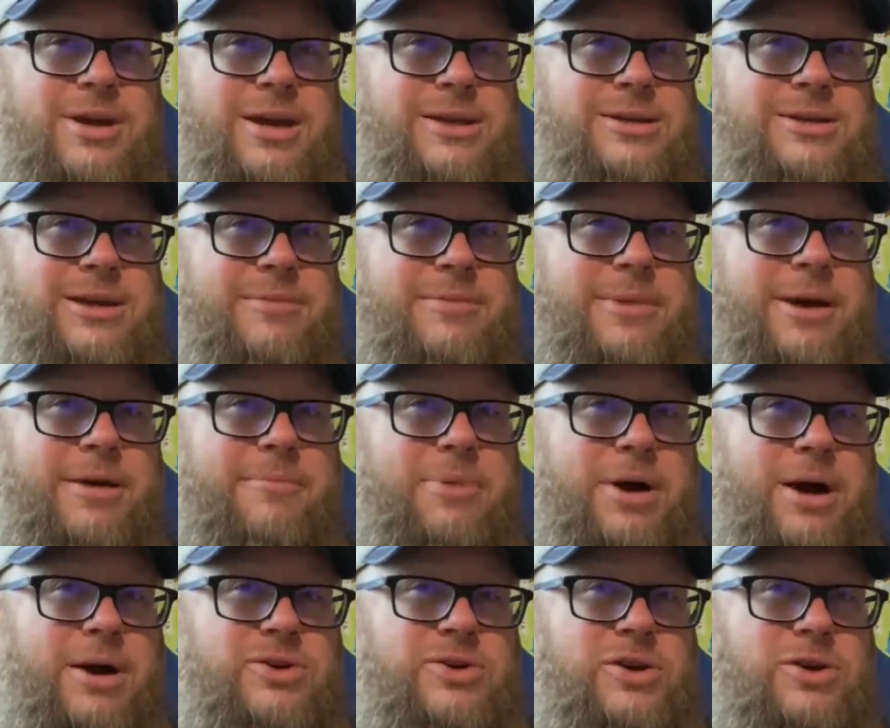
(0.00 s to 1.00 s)
He sent me a
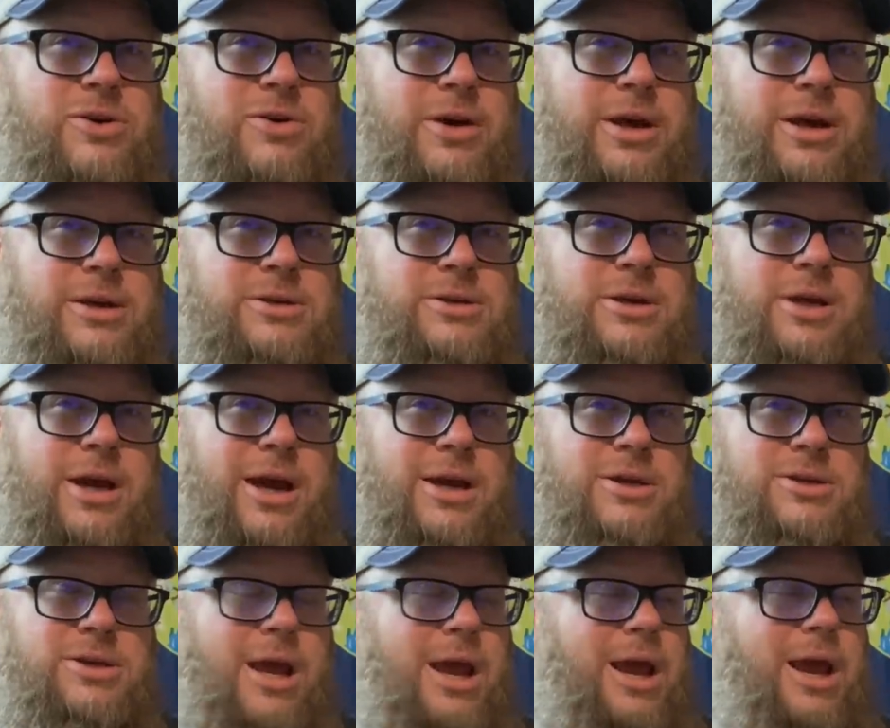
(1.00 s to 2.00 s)
box of cookies,
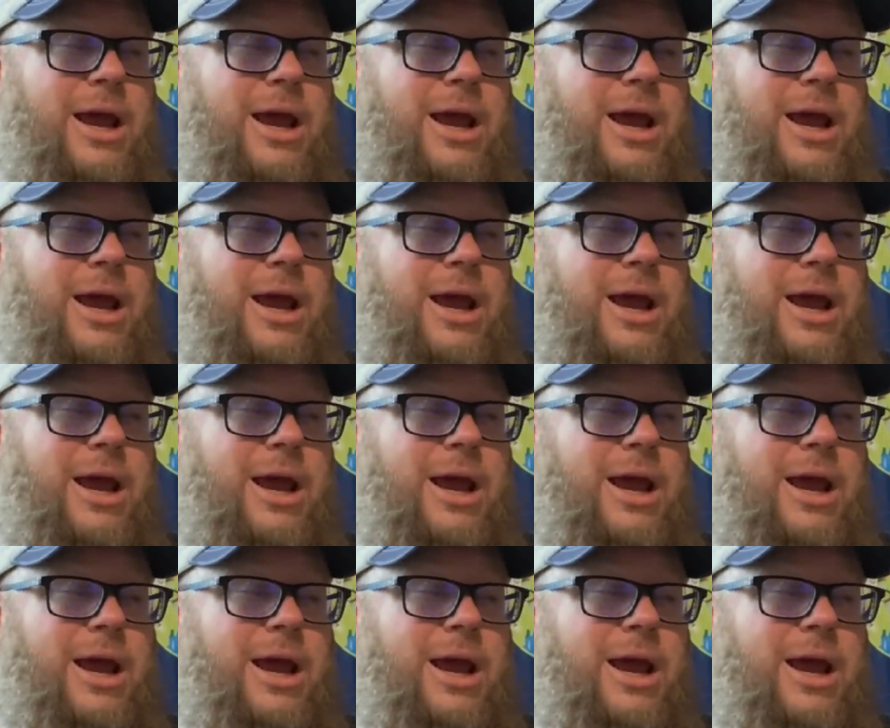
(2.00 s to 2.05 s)
guys.